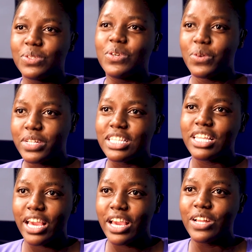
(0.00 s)
was always
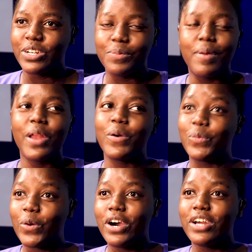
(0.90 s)
there, no matter
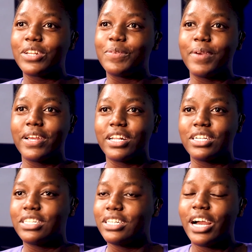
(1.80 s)
what, no
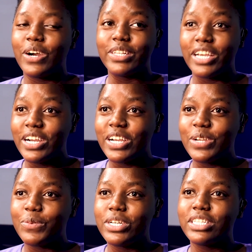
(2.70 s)
matter how young
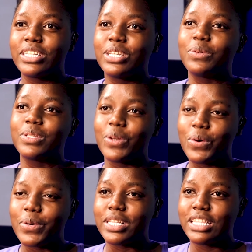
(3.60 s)
I was, he was
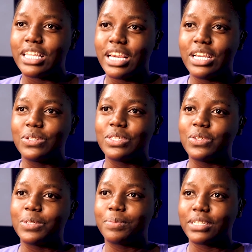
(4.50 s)
always there, he was
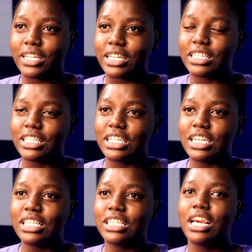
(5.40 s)
always protecting
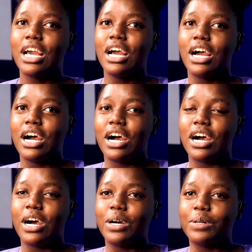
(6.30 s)

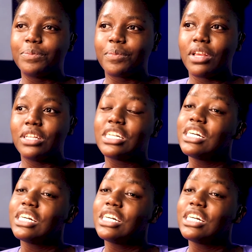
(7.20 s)
us.